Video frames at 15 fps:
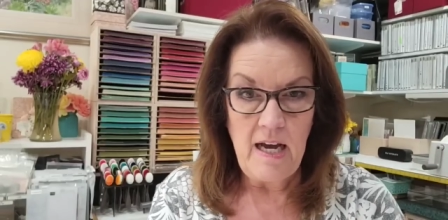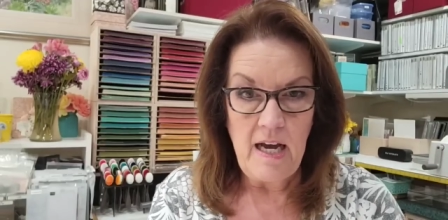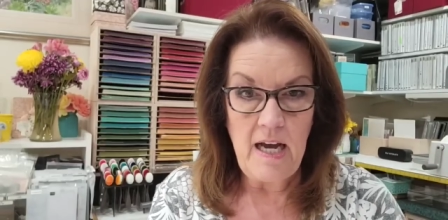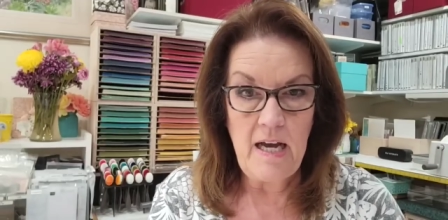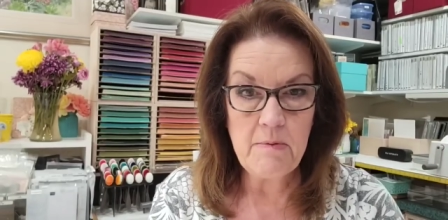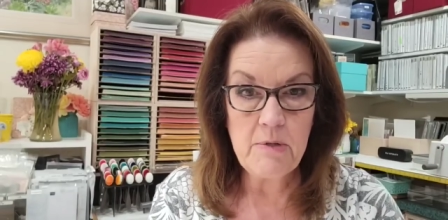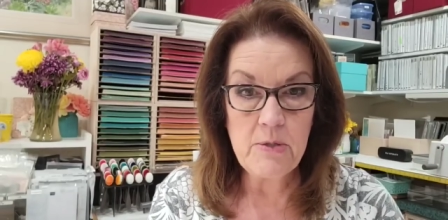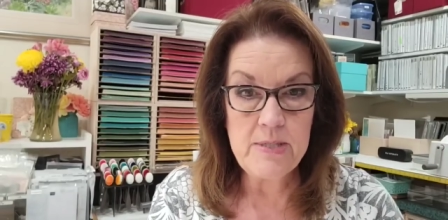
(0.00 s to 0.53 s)

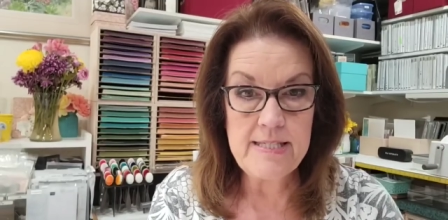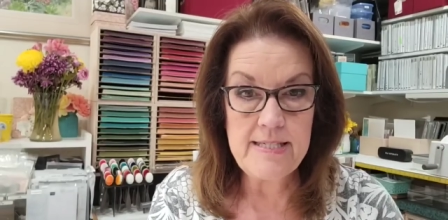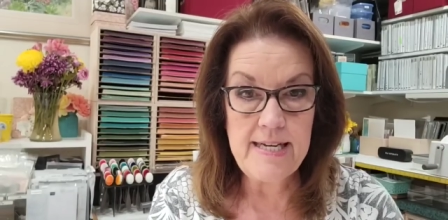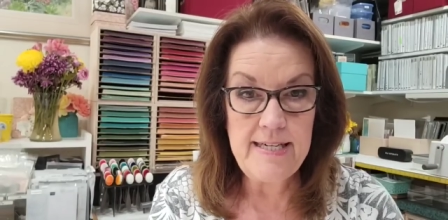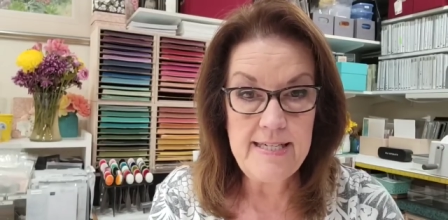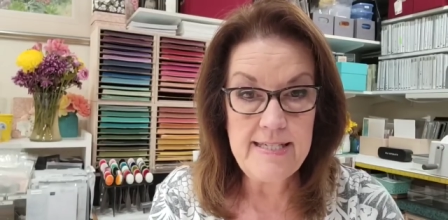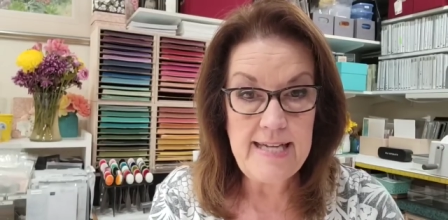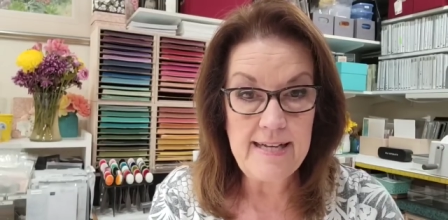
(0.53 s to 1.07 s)
Uh,
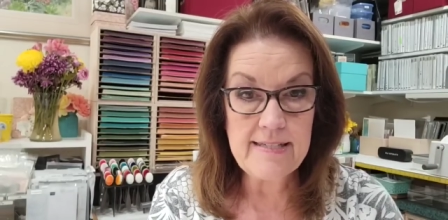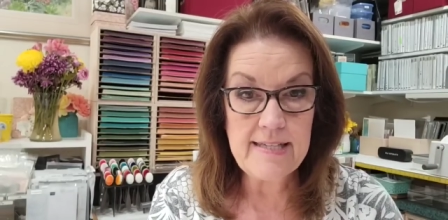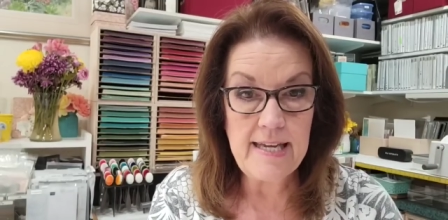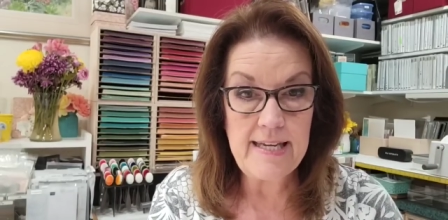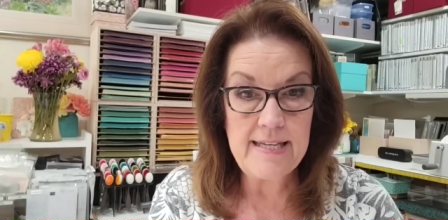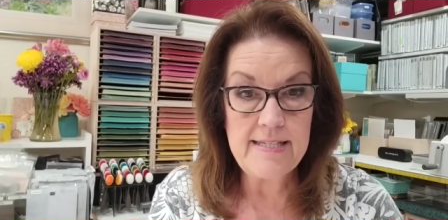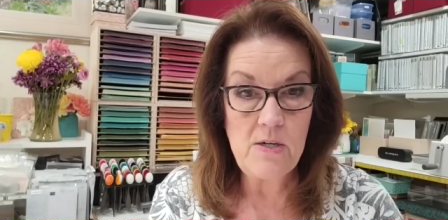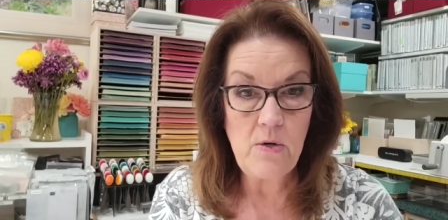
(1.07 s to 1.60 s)
Christine is
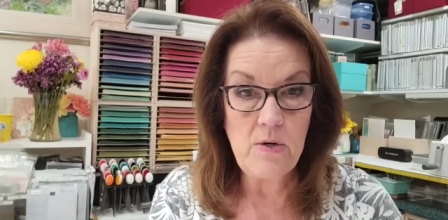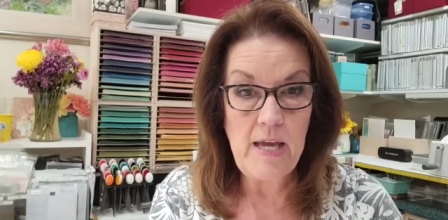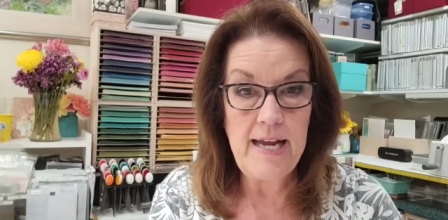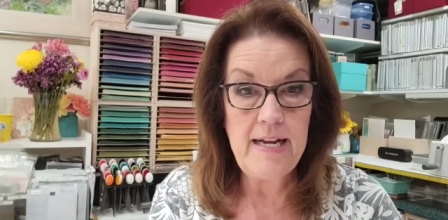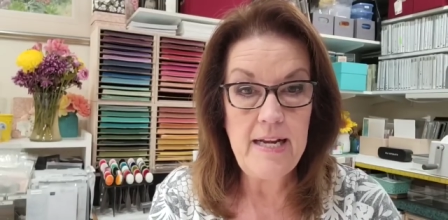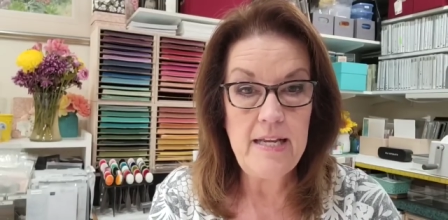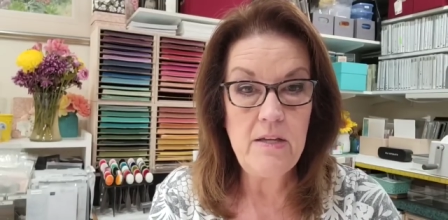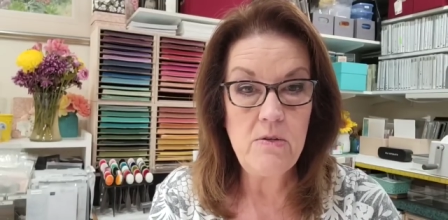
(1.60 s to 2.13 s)
asking, is it
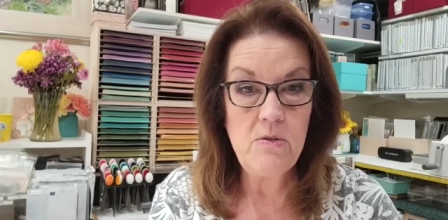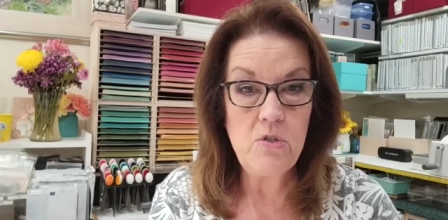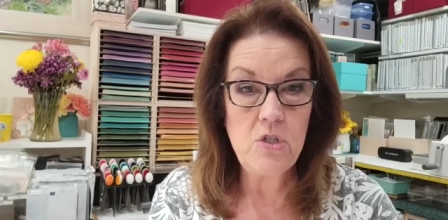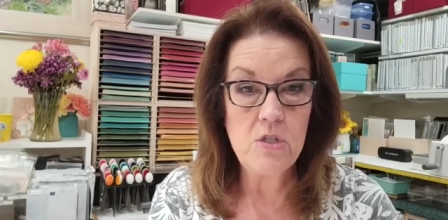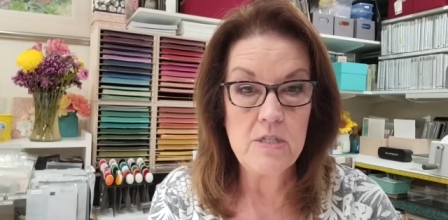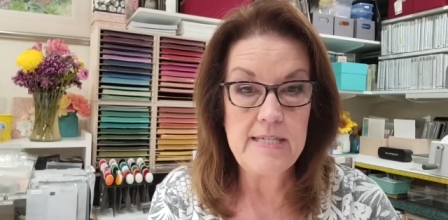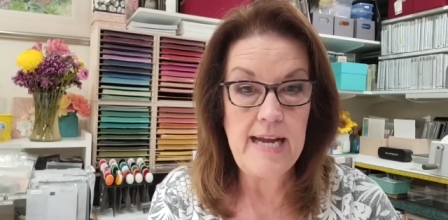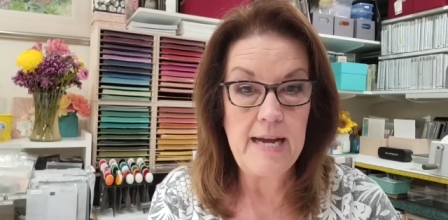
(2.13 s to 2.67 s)
okay to use
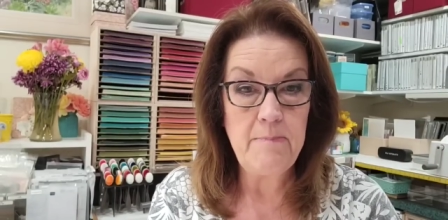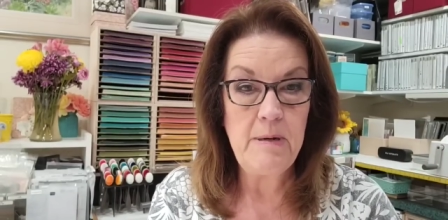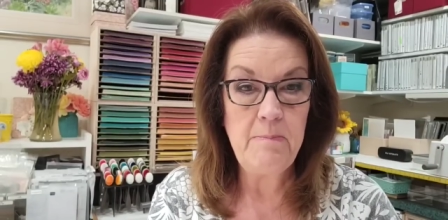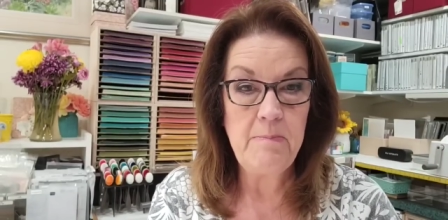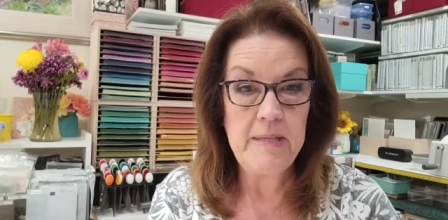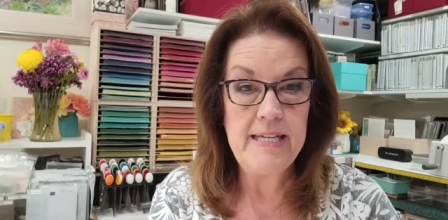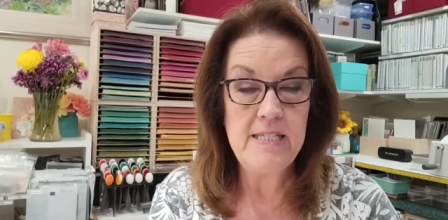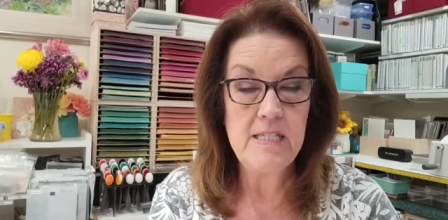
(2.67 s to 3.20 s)
your Stampin'
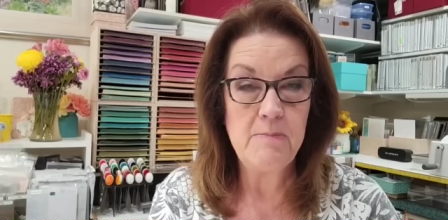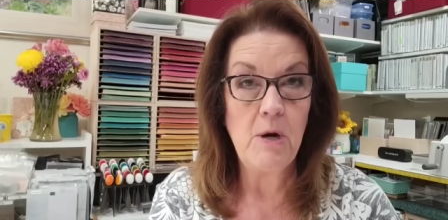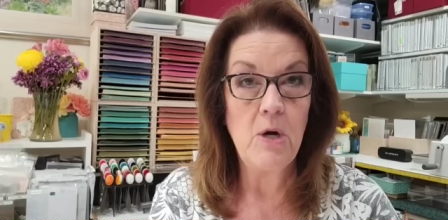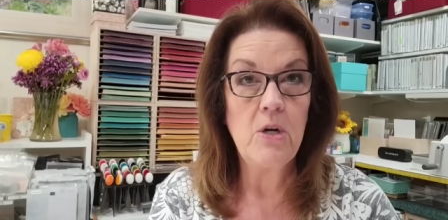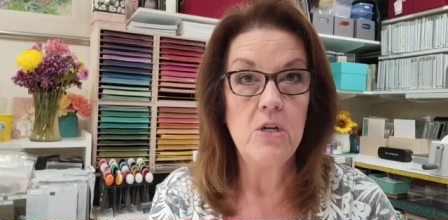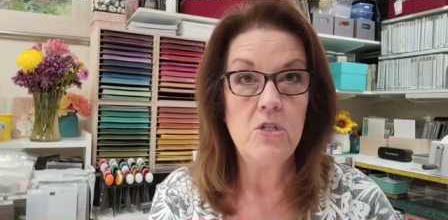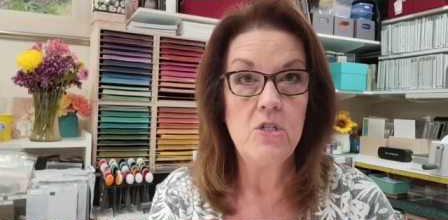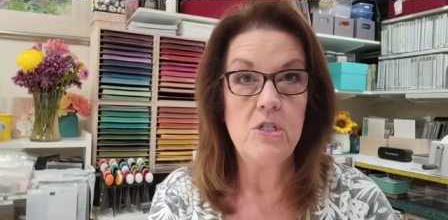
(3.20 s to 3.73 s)
Blends
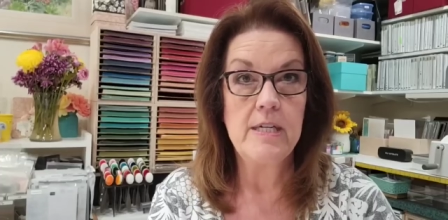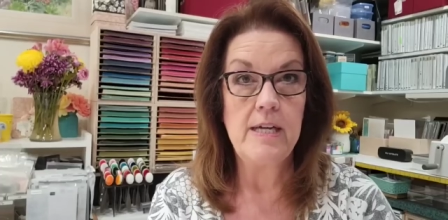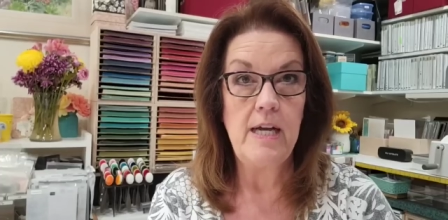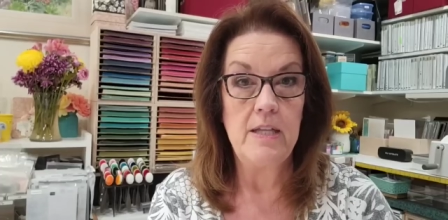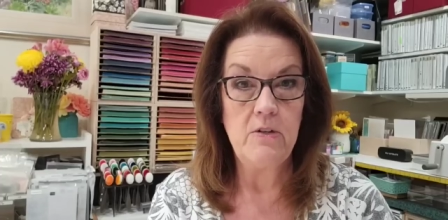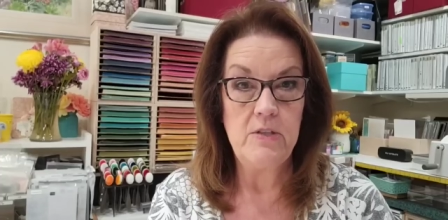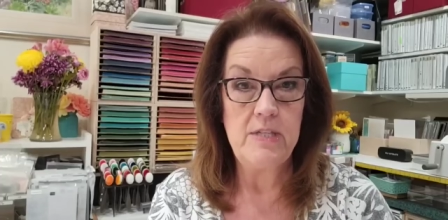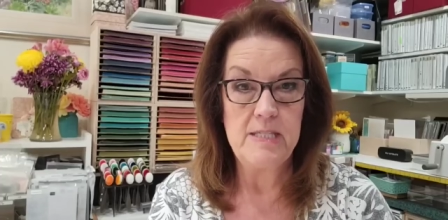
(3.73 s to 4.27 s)
markers to
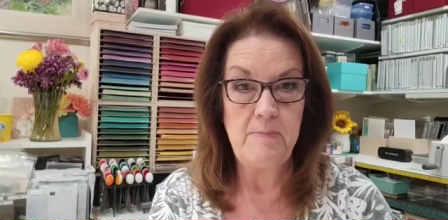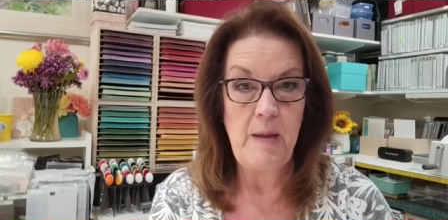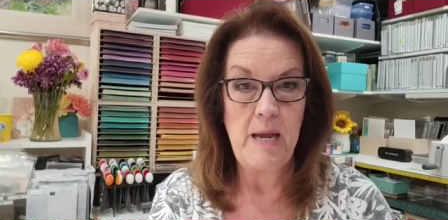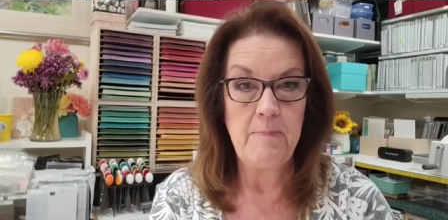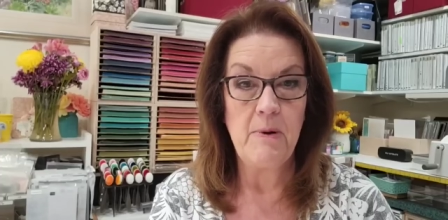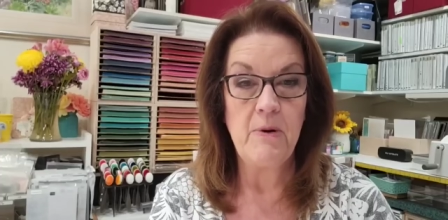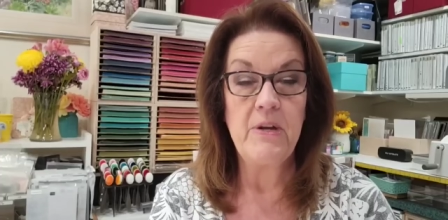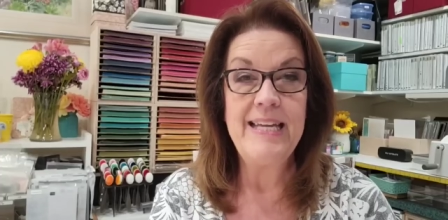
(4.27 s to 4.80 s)
color this
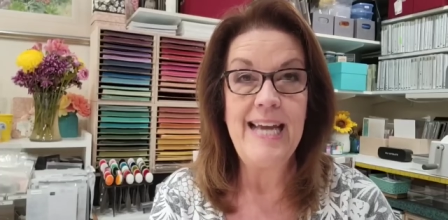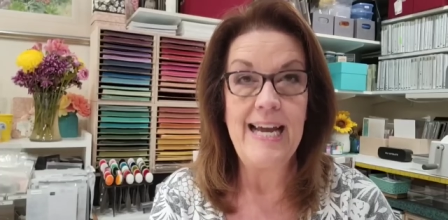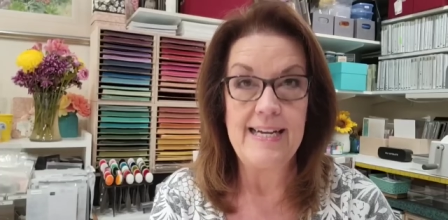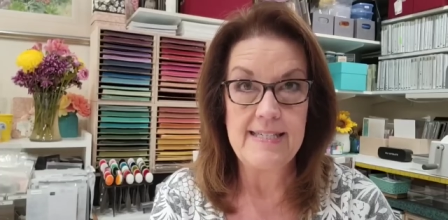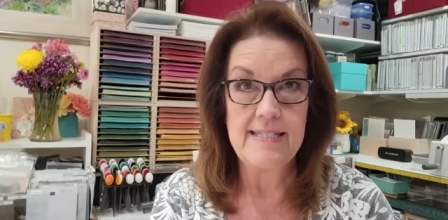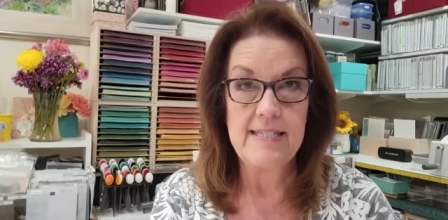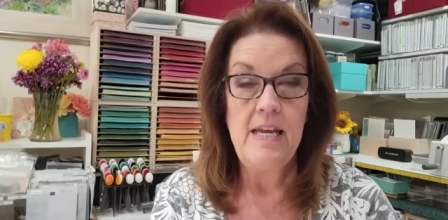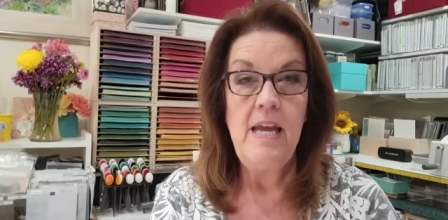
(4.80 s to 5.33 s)
paper?
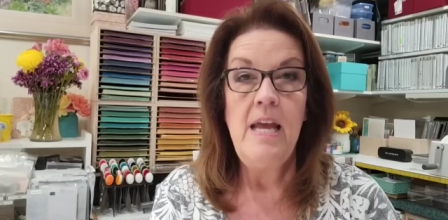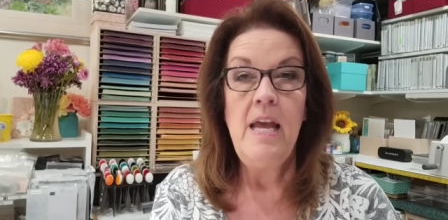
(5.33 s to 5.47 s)
Yes.